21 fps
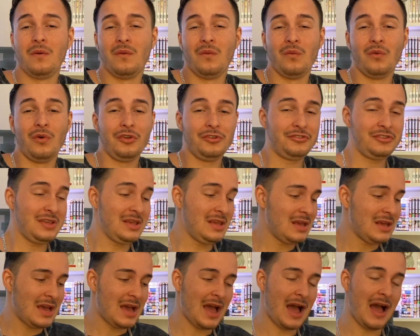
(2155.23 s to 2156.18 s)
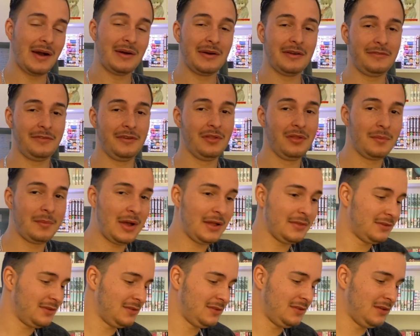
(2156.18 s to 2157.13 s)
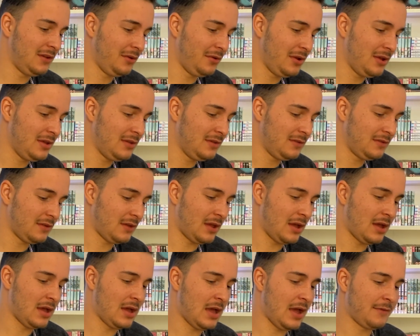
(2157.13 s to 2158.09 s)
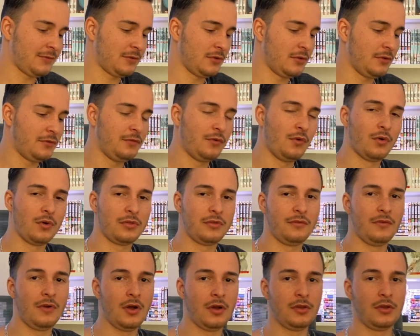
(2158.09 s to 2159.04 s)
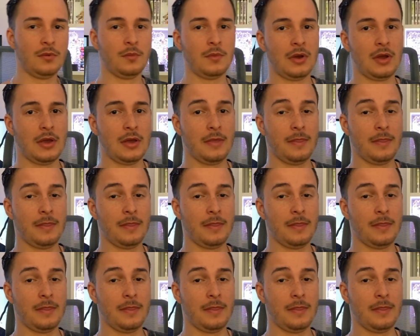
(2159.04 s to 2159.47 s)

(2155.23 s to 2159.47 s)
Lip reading: we'll see how I feel about this series after the 4th volume.